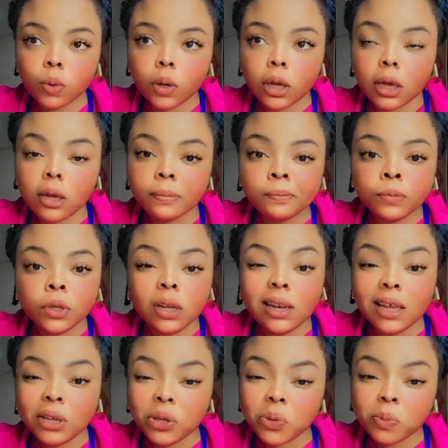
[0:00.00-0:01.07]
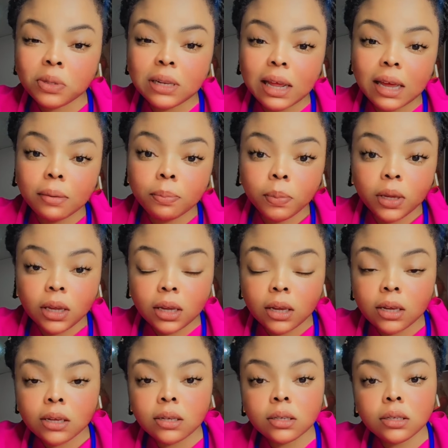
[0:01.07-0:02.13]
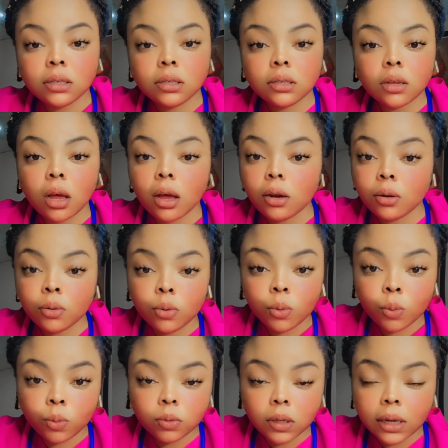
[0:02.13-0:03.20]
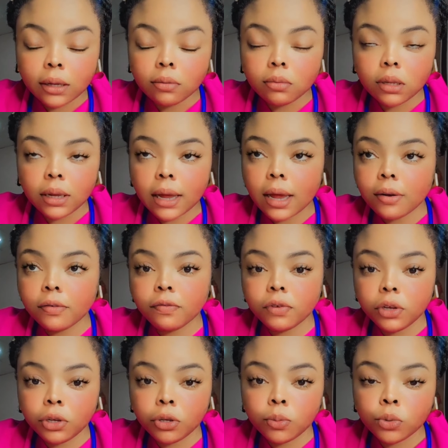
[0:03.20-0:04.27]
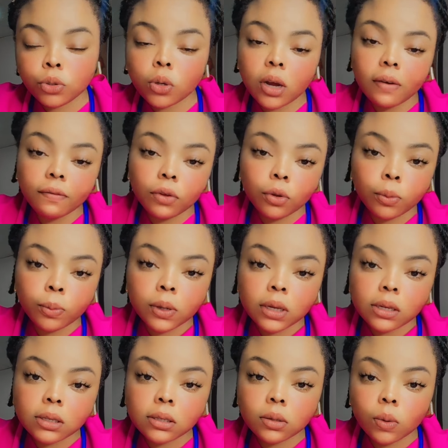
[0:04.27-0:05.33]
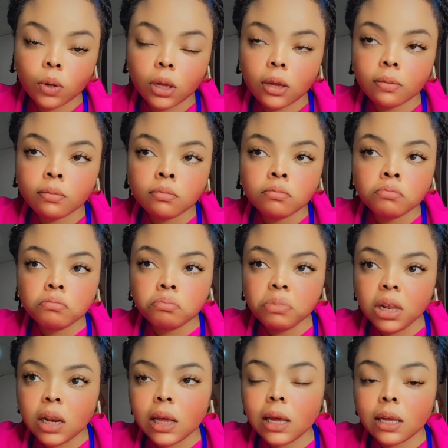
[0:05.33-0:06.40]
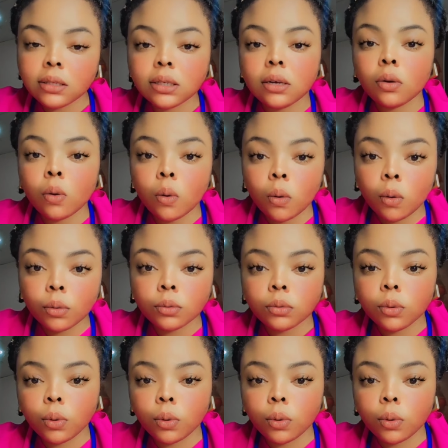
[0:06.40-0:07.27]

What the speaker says: Okay, legumes like beans. I don't know the kind of legumes you have in your plates. Okay, millet and all.